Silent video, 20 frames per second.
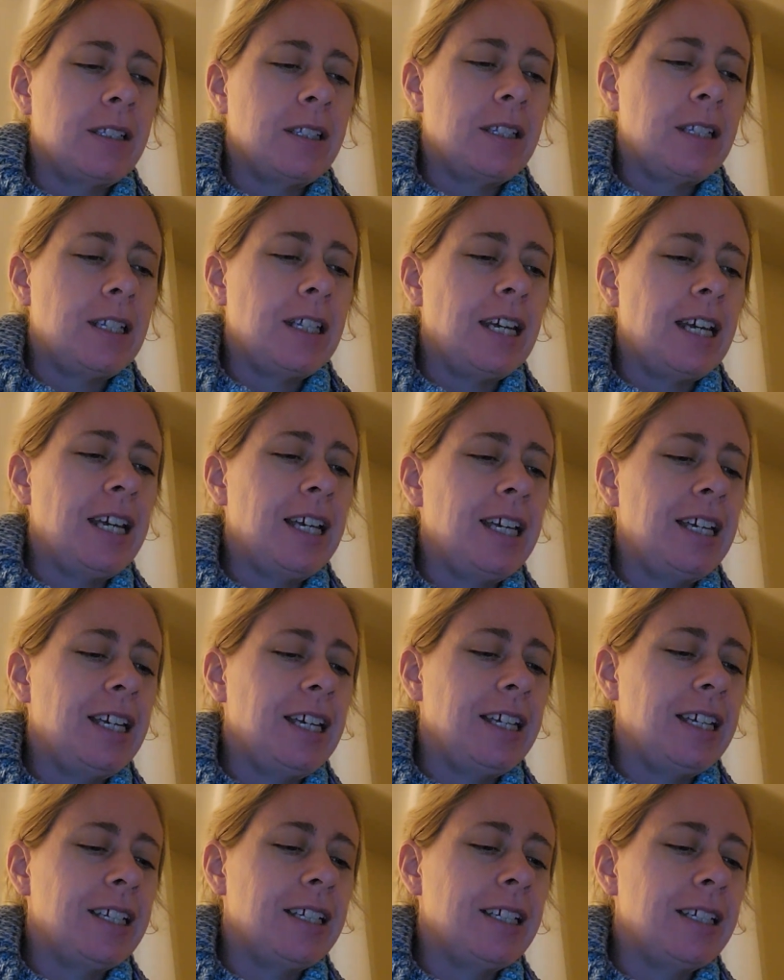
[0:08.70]
Today
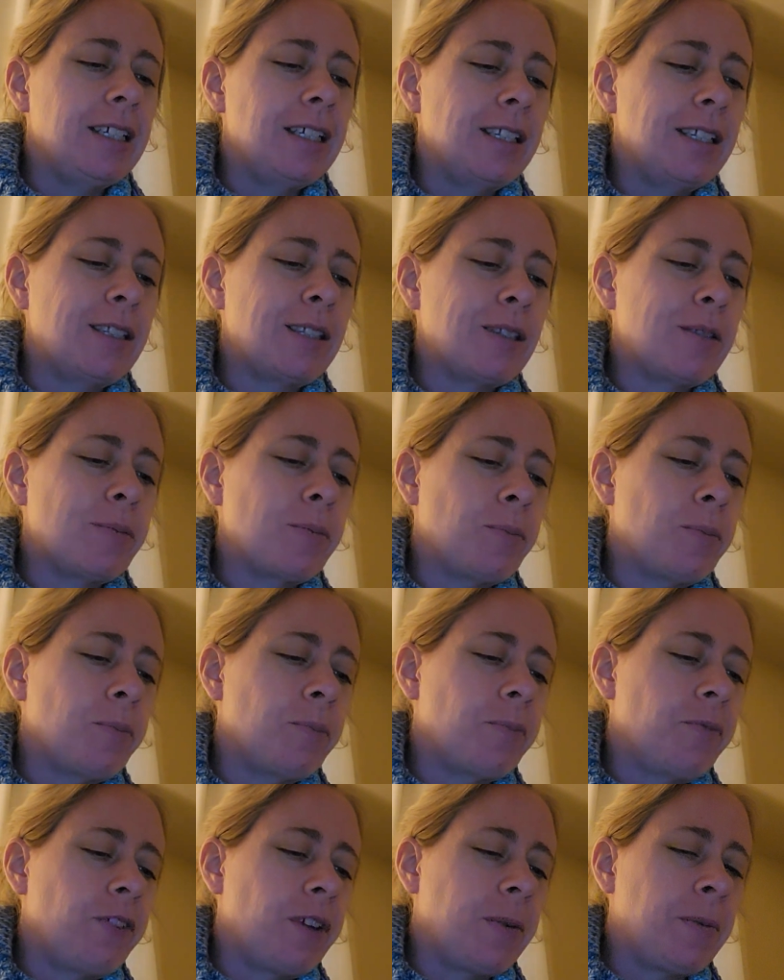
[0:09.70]
is
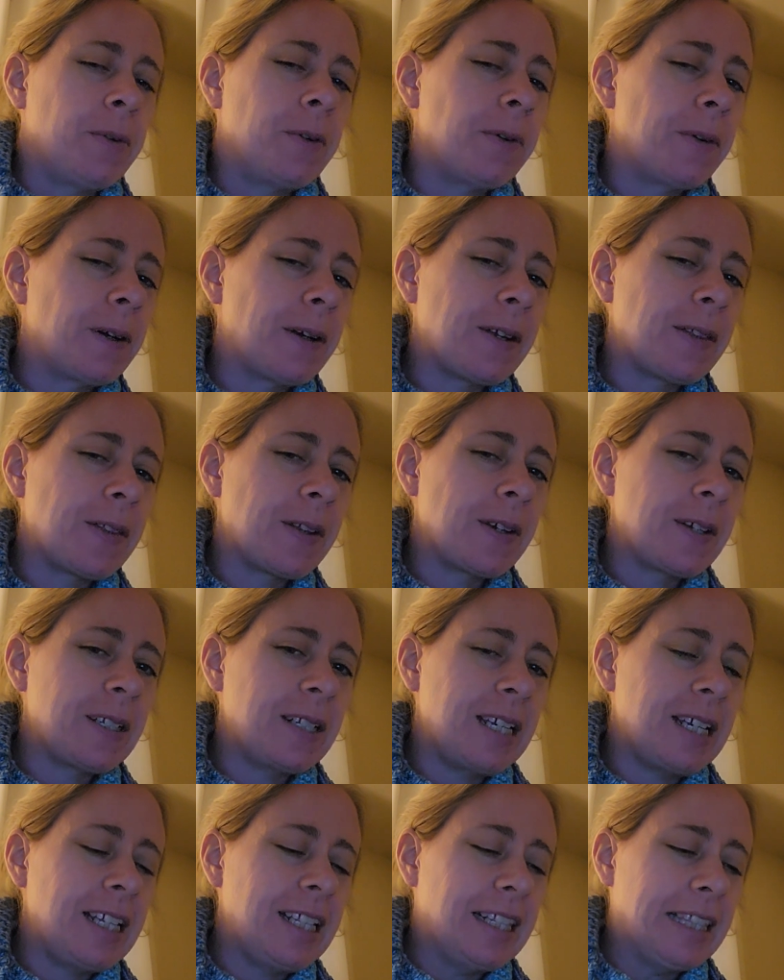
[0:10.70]
February
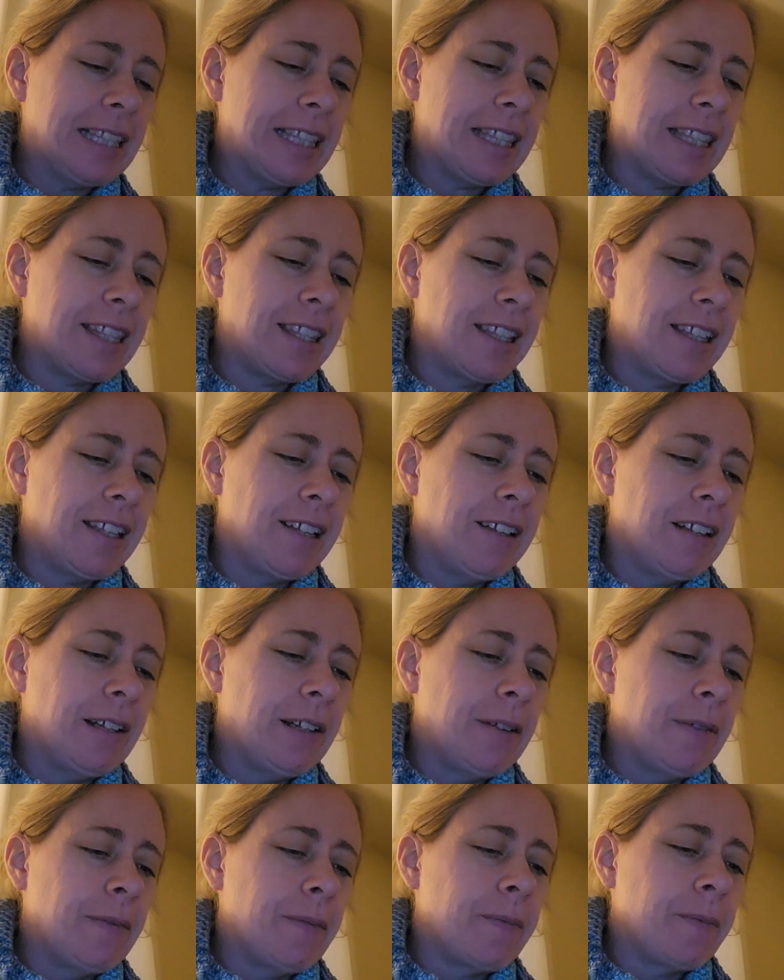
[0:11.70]
13th,
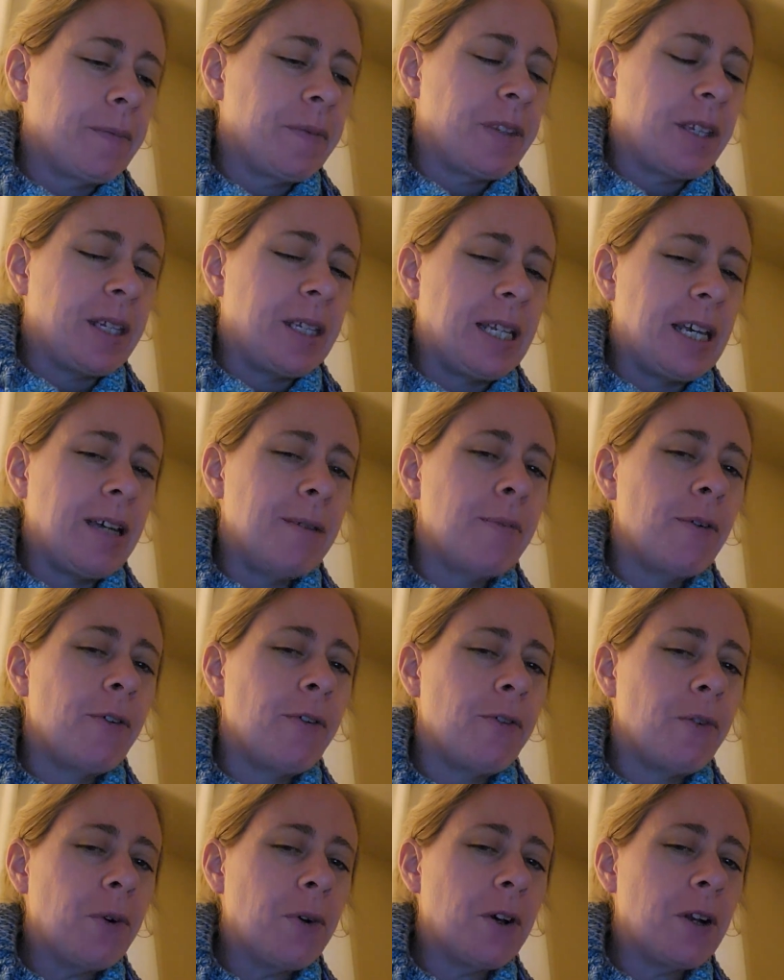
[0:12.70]
the day
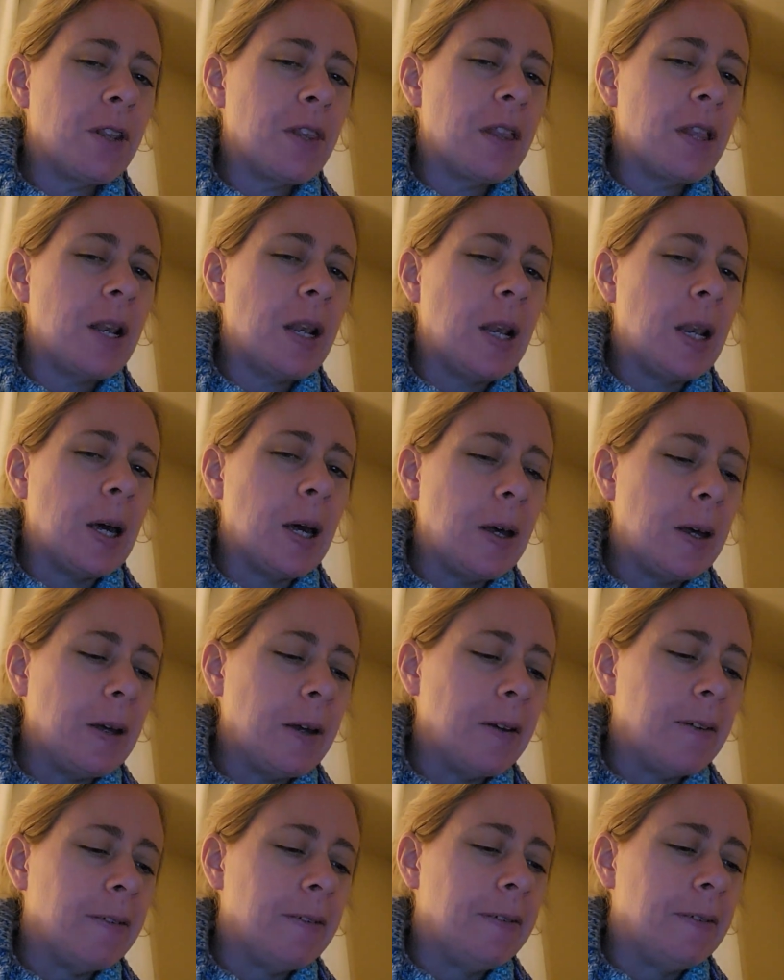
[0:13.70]
before the
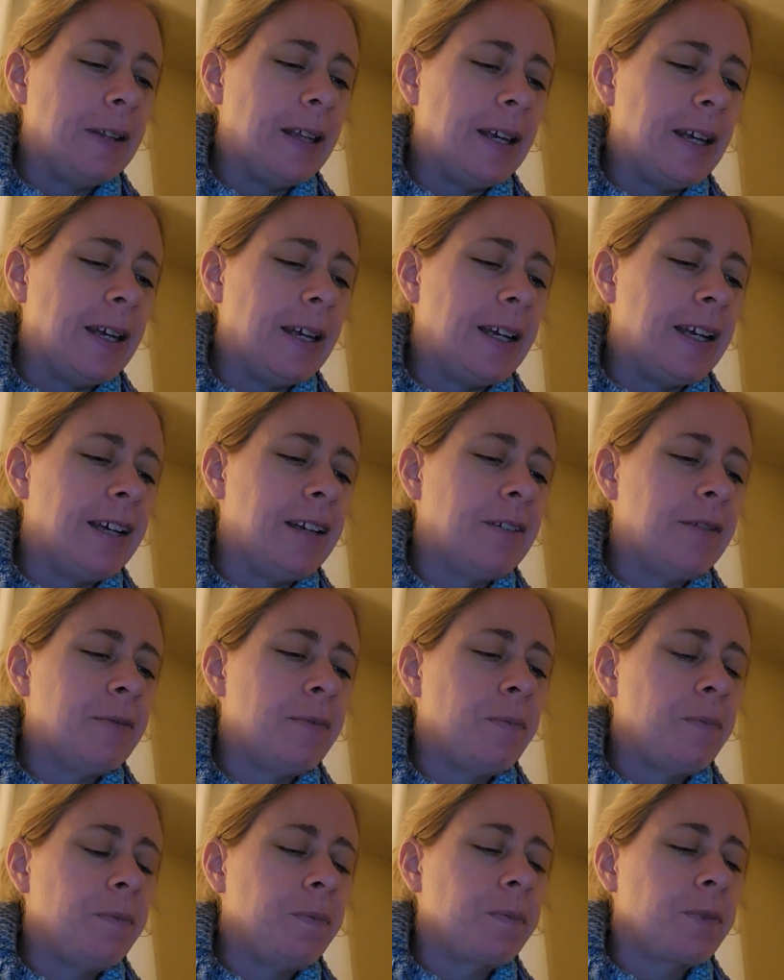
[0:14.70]
Love Day.
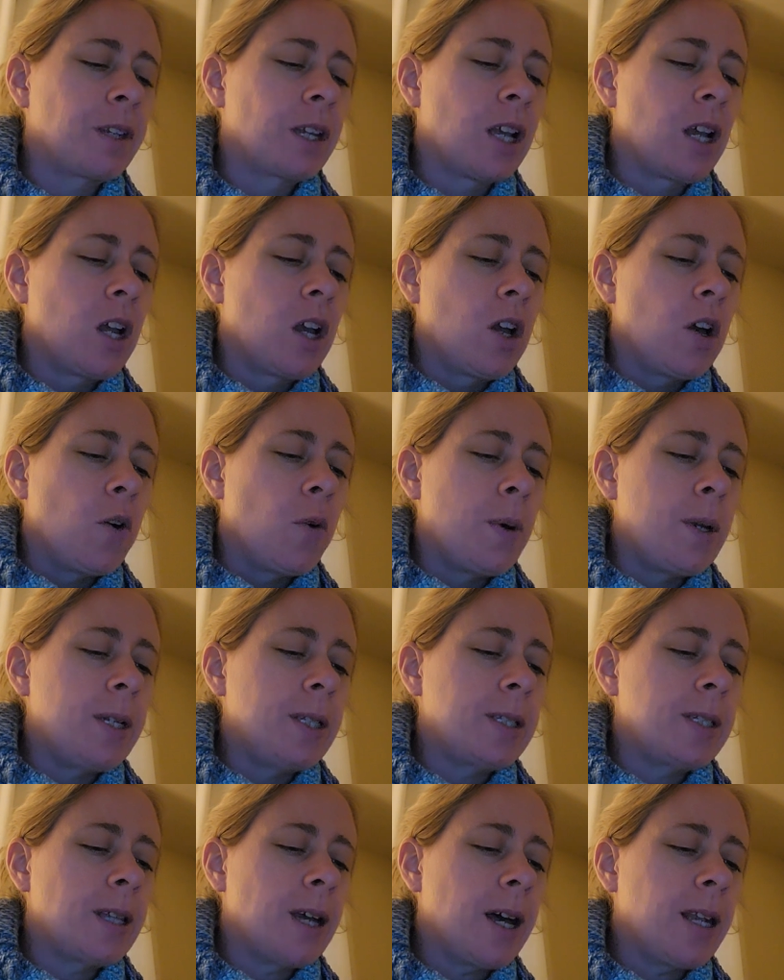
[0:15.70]
What
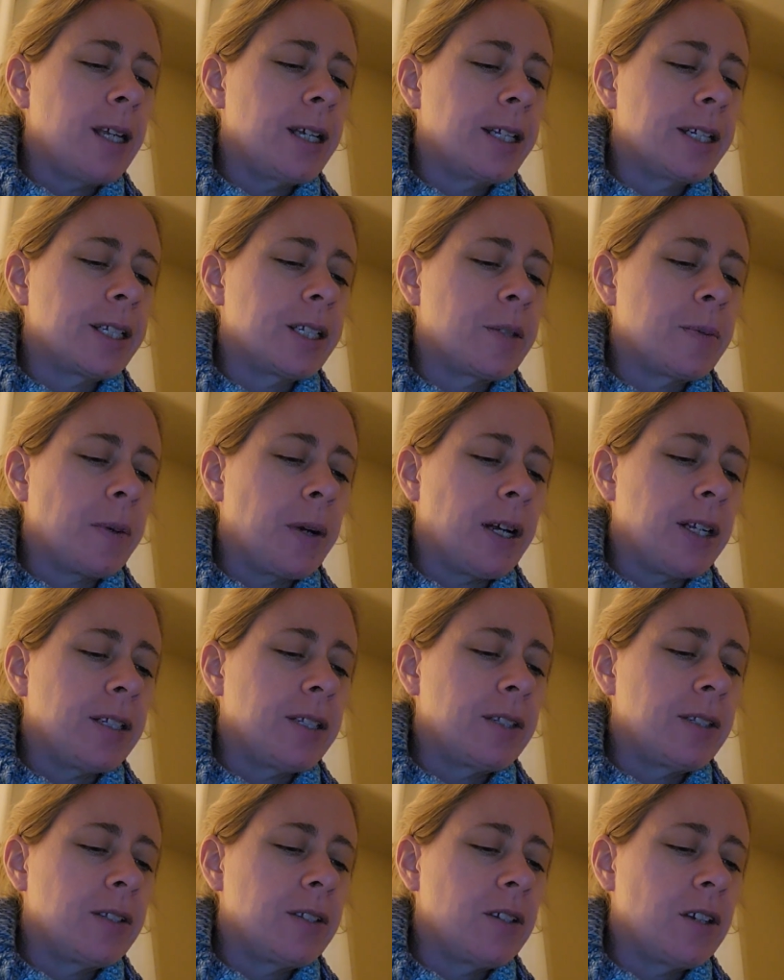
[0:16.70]
is not
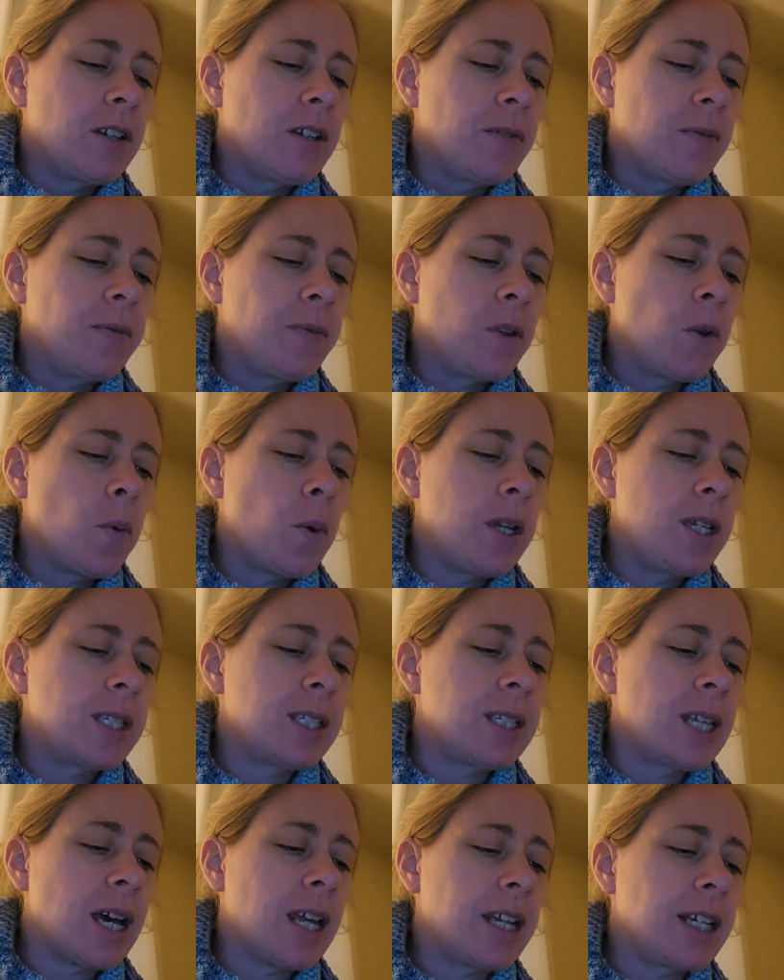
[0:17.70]
expressed? What
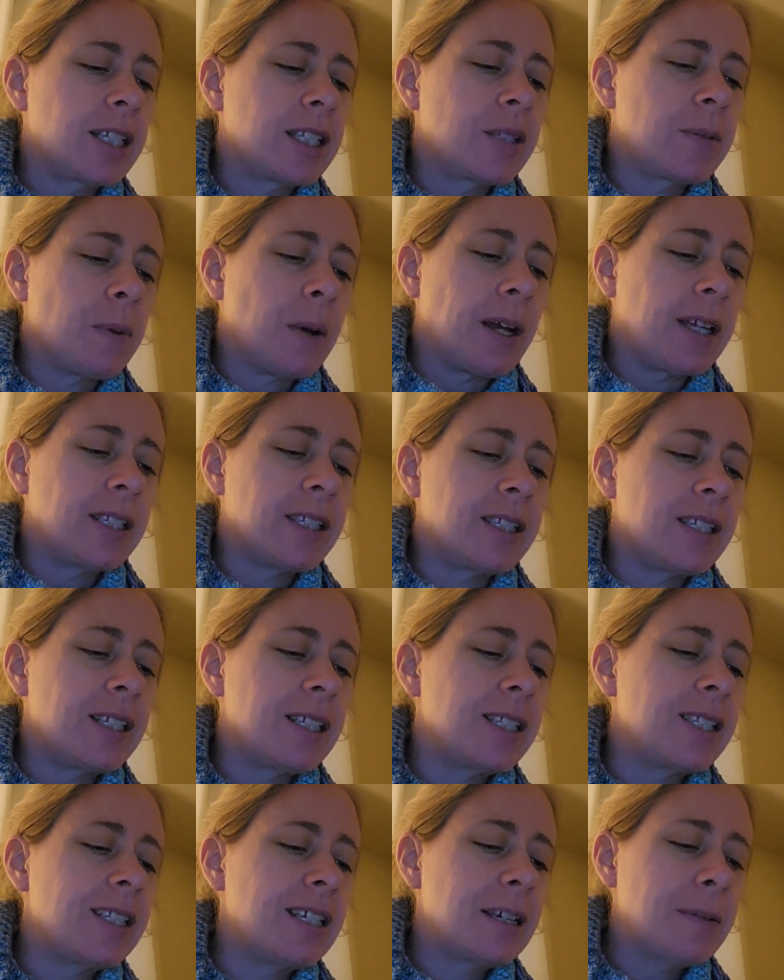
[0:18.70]
is not expressed
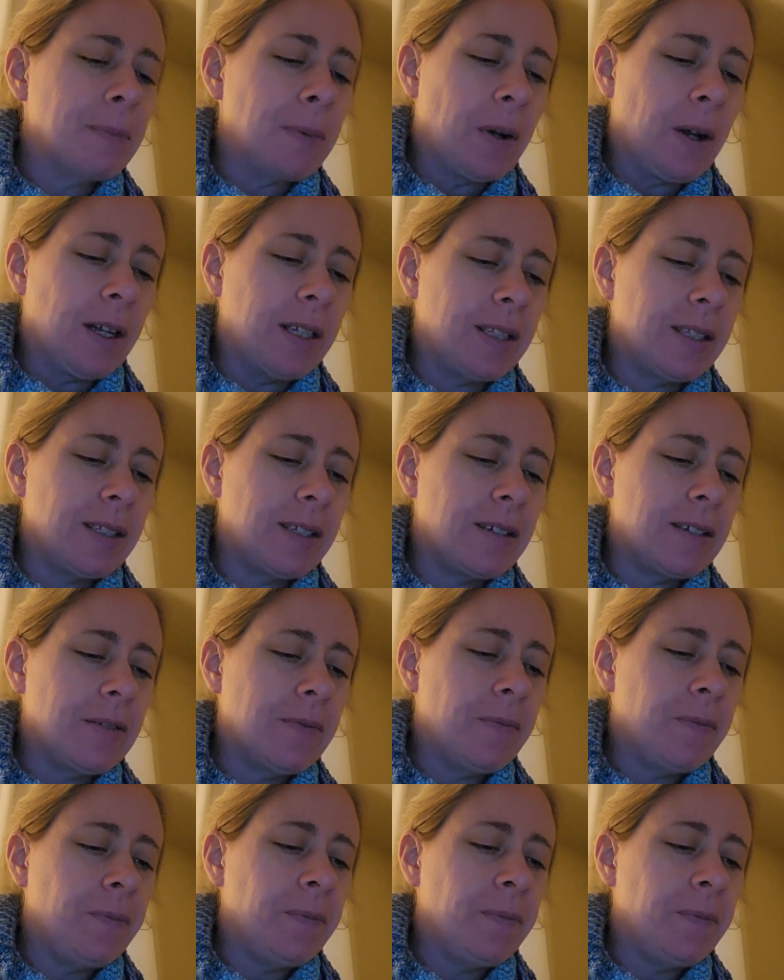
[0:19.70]
is depressed.